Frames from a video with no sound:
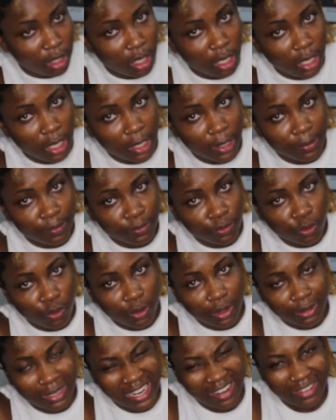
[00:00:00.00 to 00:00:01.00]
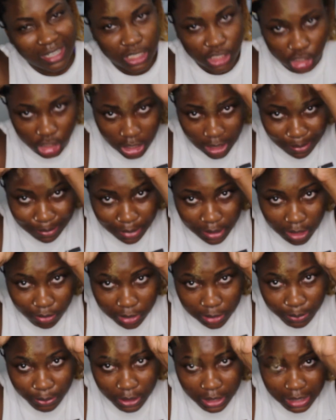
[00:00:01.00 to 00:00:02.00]
Or not really cheap, but it
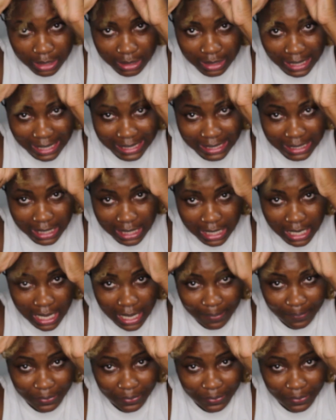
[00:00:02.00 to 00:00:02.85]
was pretty decent.